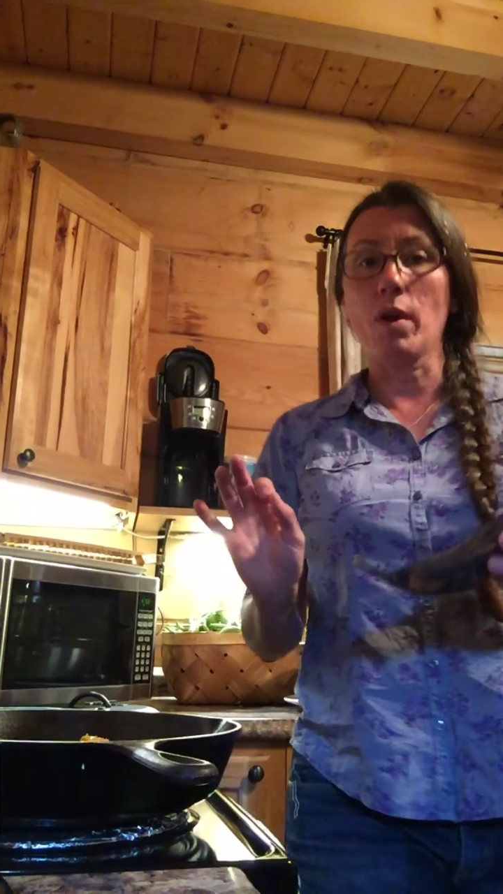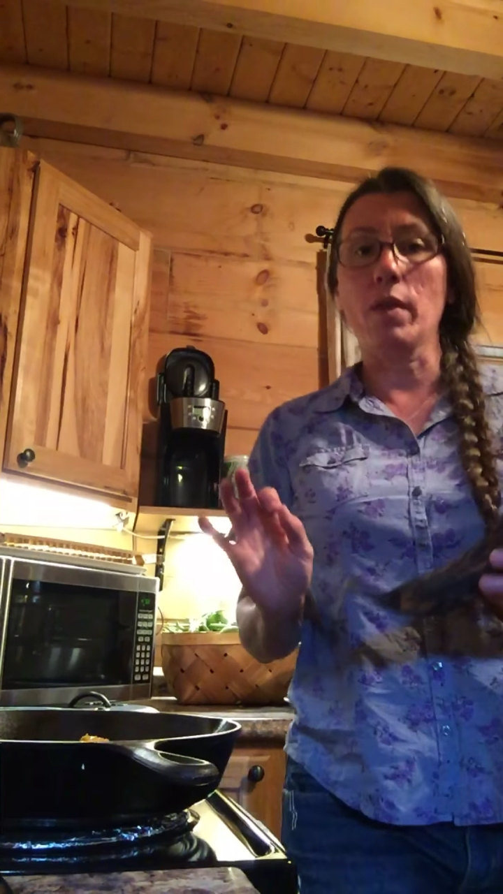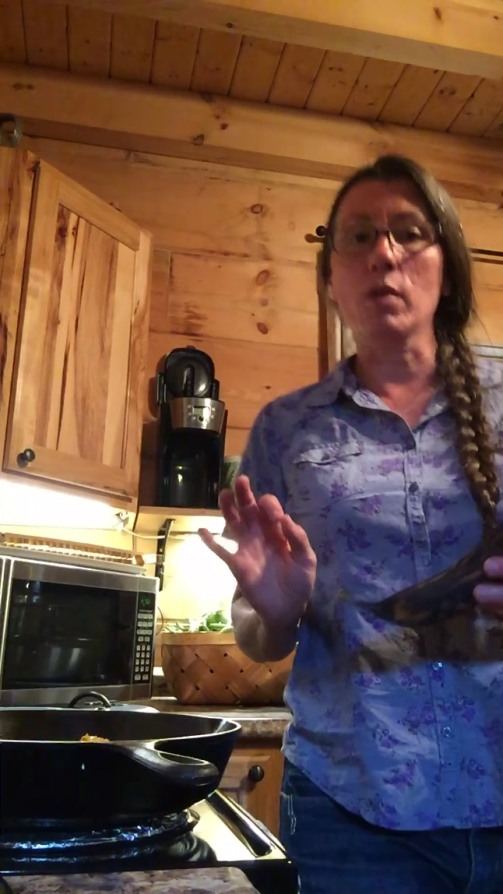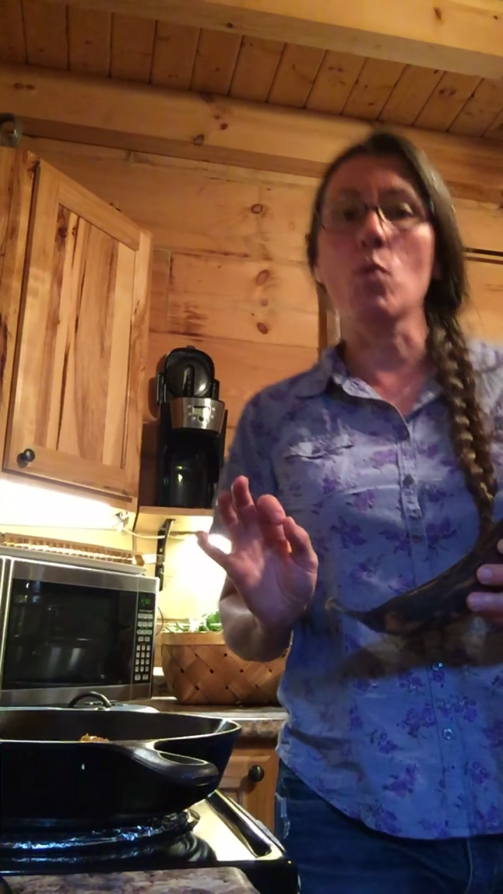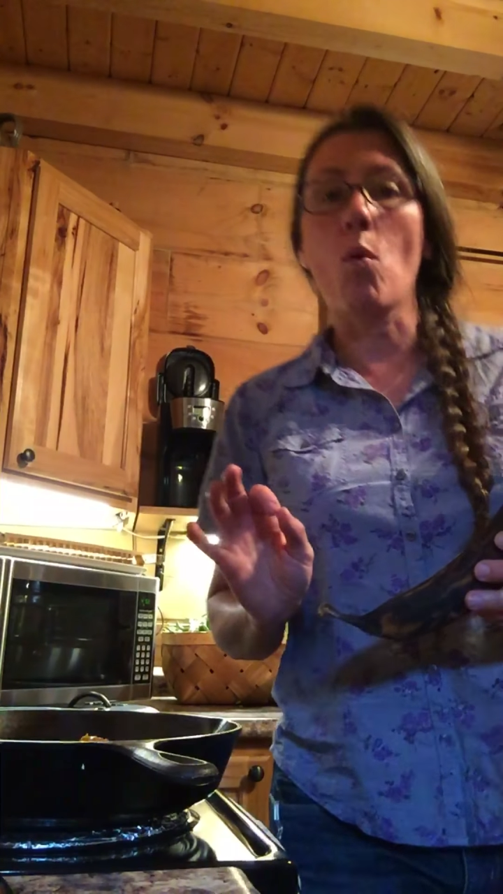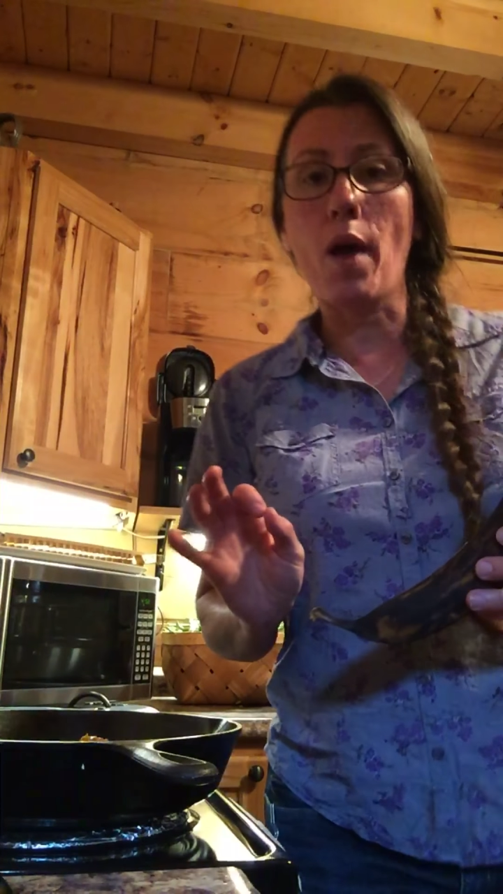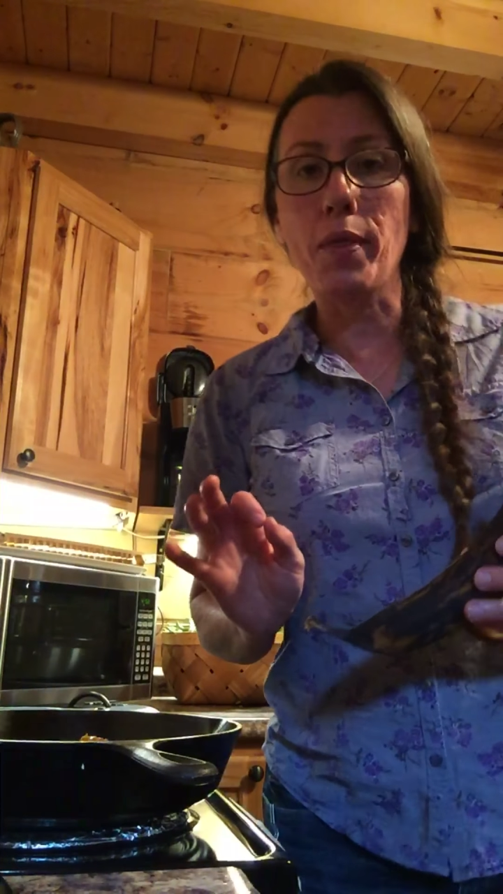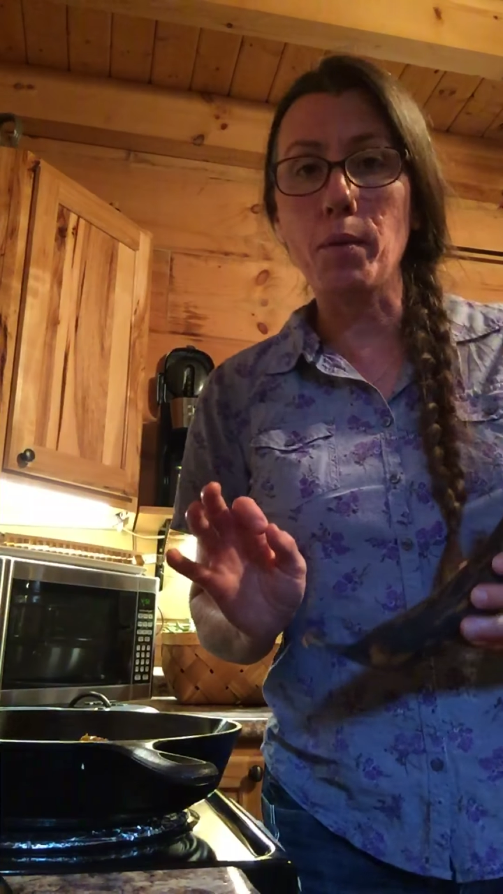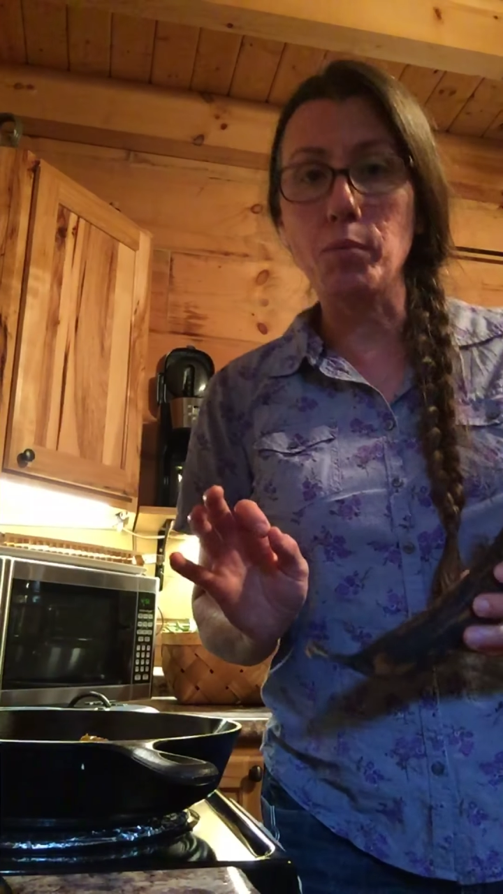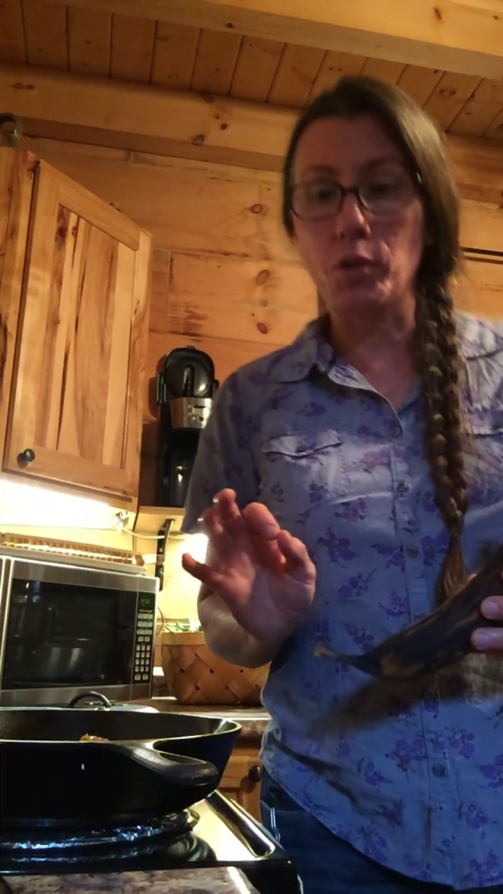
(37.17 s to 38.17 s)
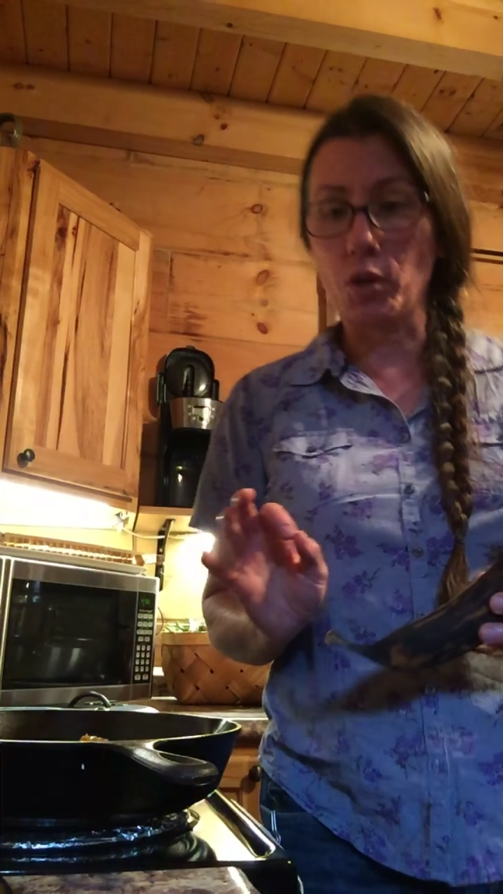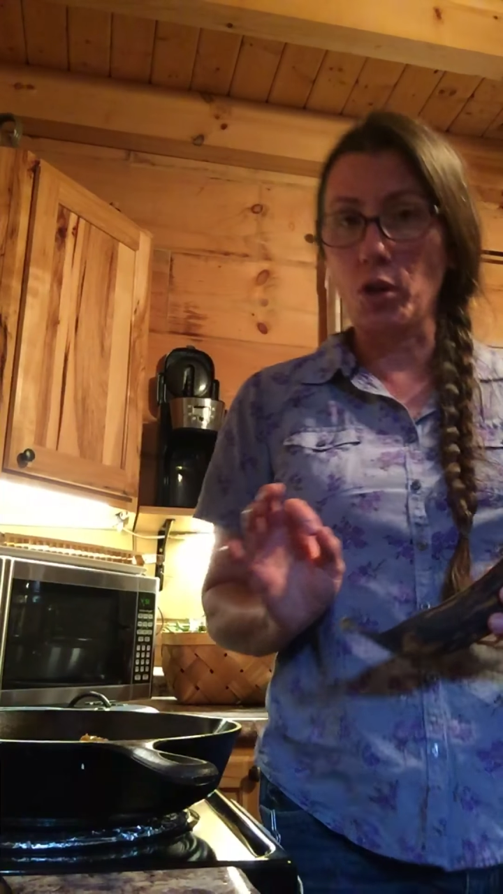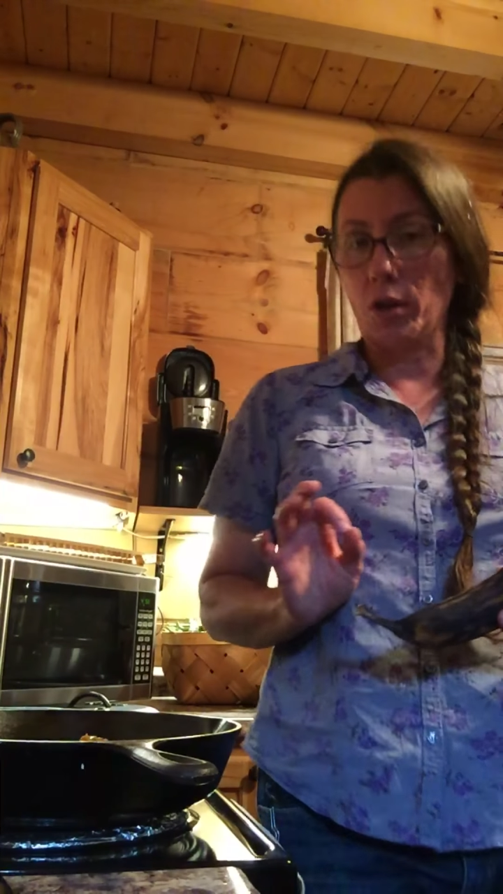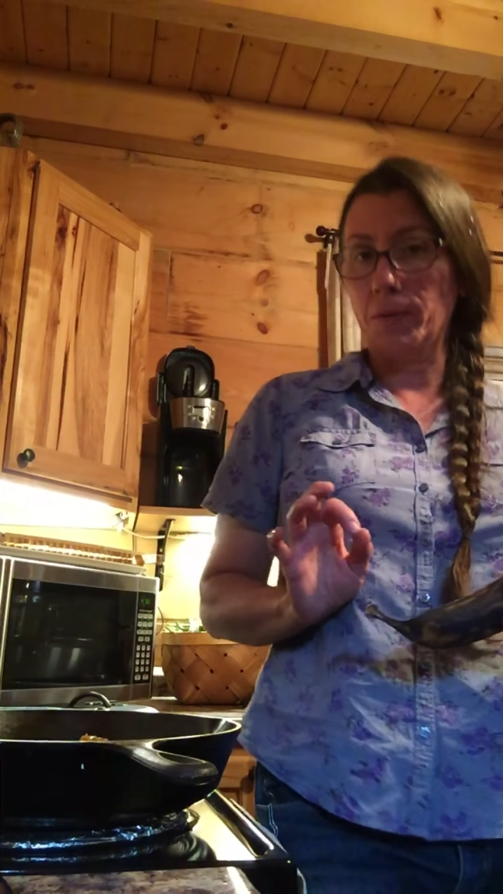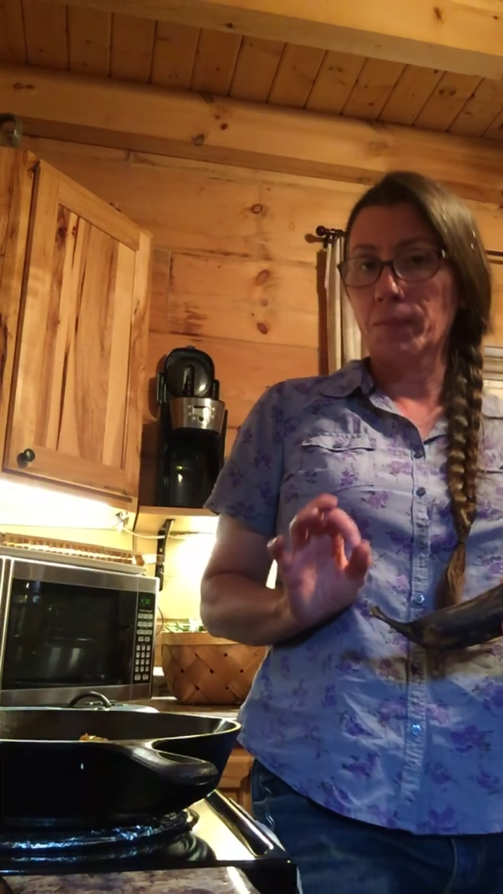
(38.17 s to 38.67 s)
way that you want them to
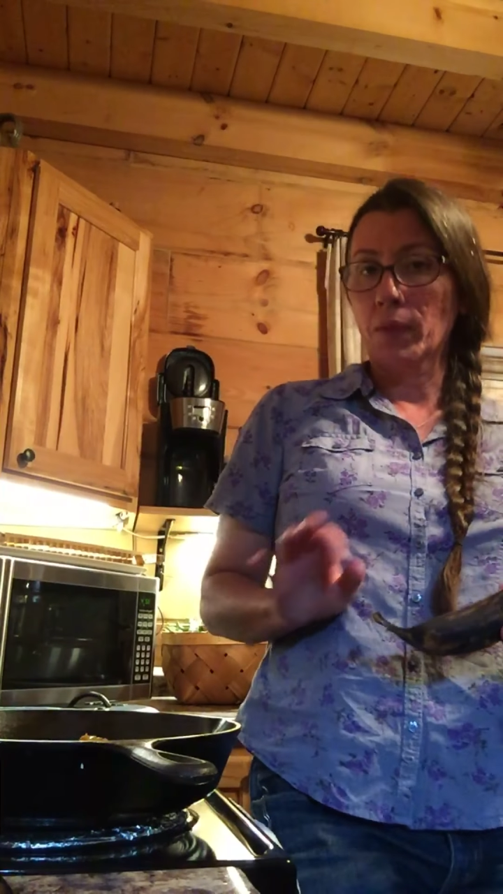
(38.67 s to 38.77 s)
cook.